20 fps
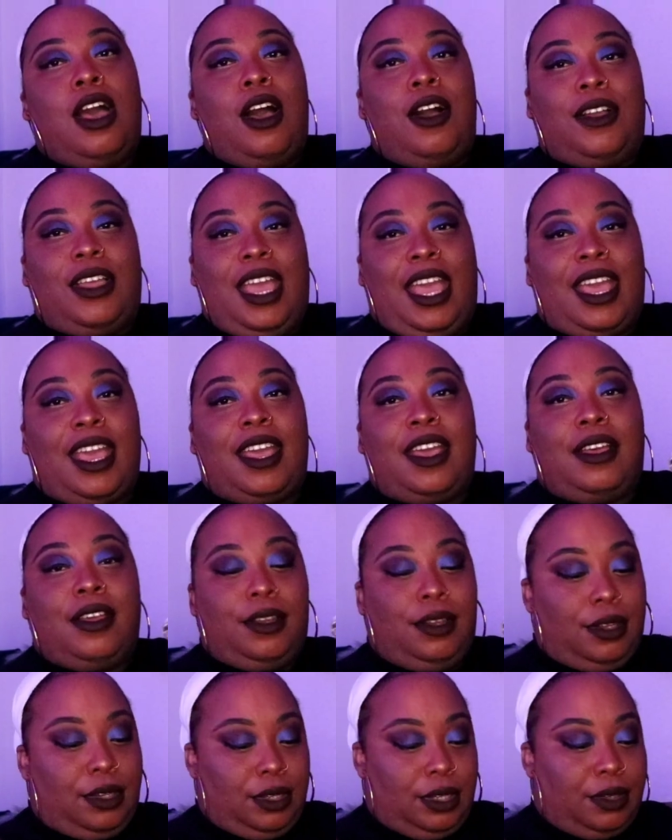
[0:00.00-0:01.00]
Okay.
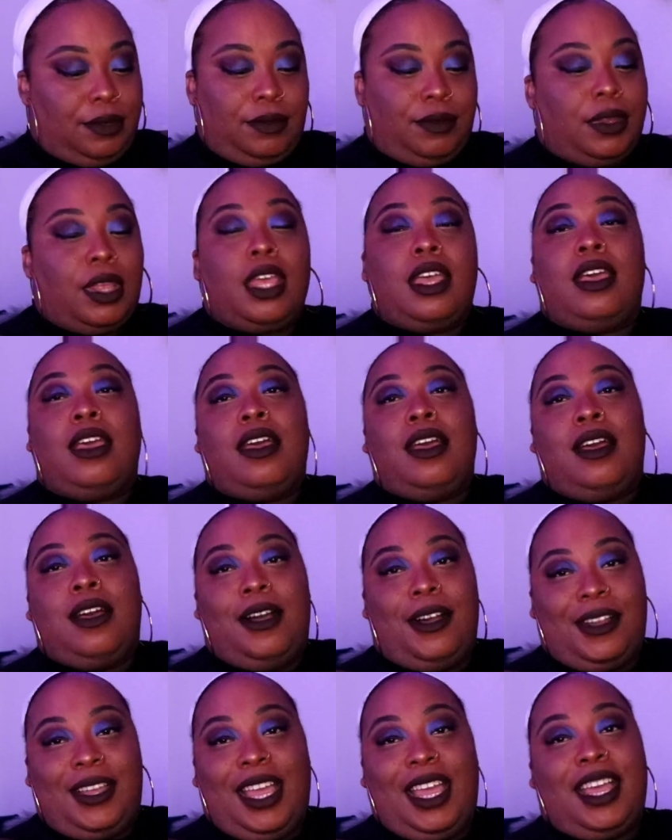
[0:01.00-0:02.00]

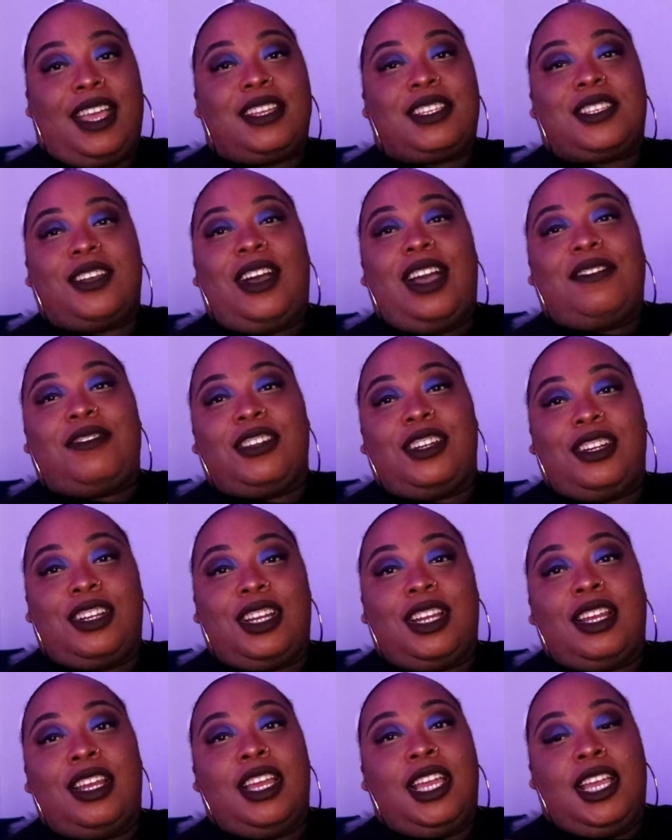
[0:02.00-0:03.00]
Okay, so
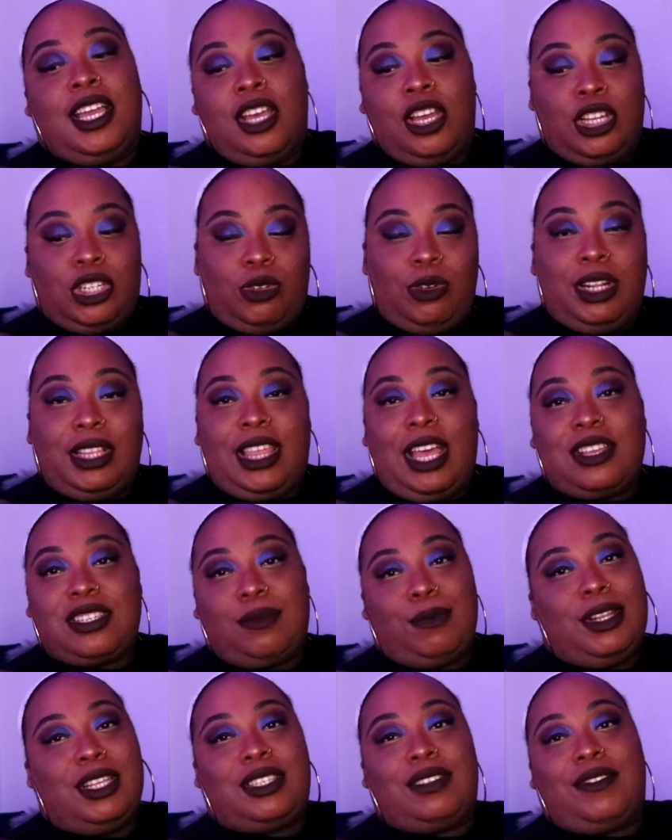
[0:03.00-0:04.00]
after twenty
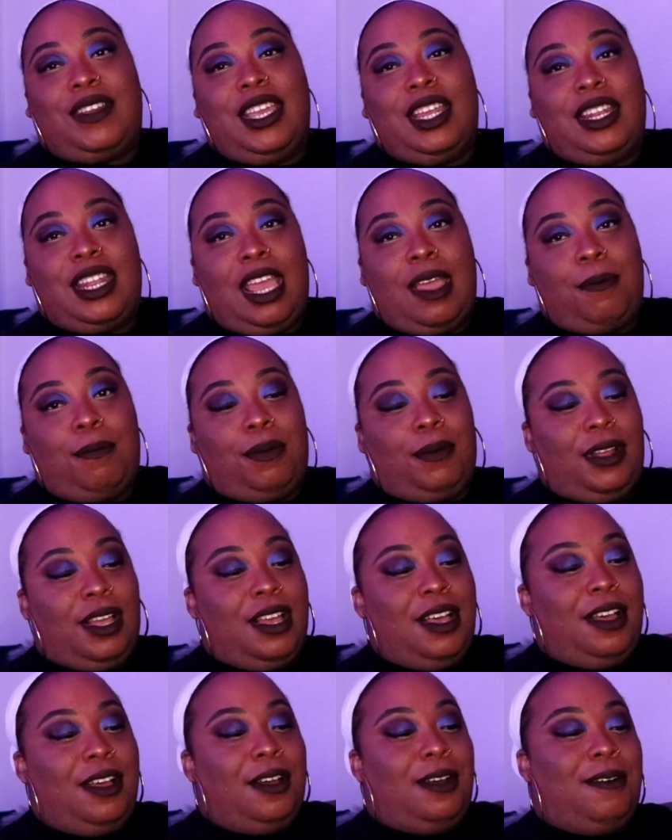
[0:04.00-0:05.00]
thousand minutes of getting that
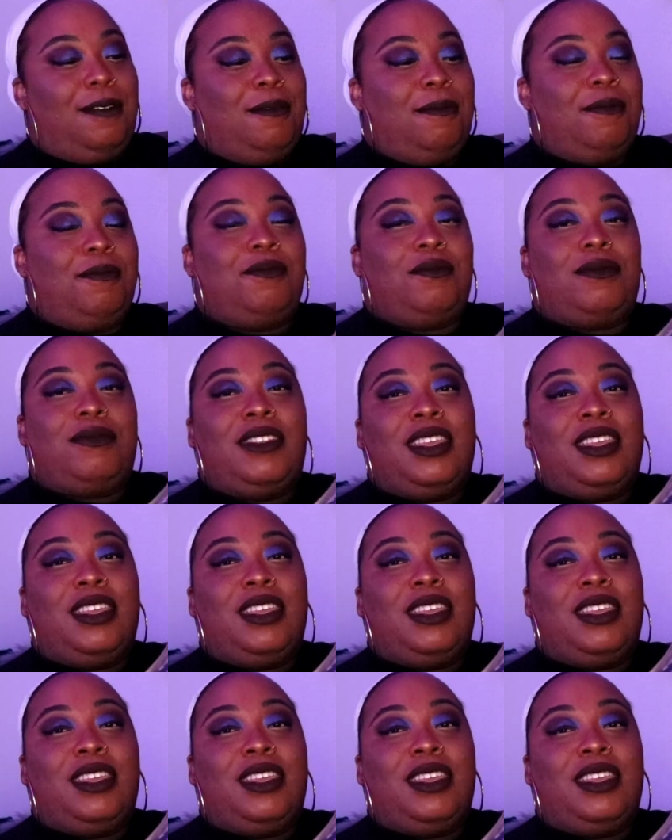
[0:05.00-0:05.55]
um,